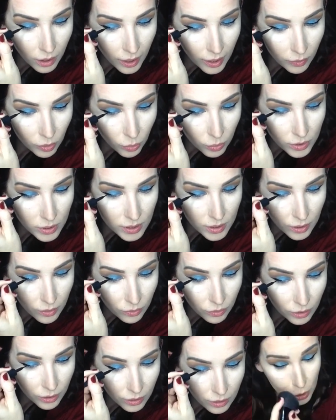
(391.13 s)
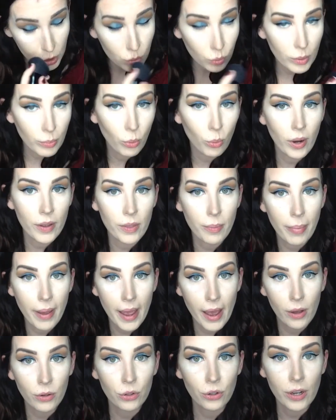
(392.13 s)
Everyone's different. I'm going to sweep away the
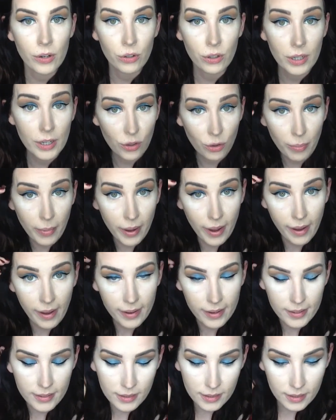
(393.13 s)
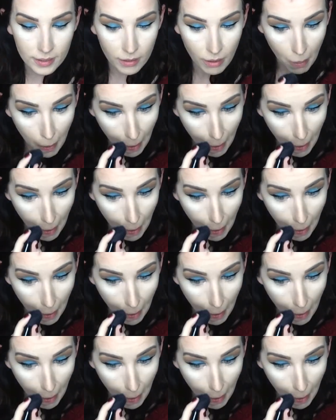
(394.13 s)
powder underneath my eyes.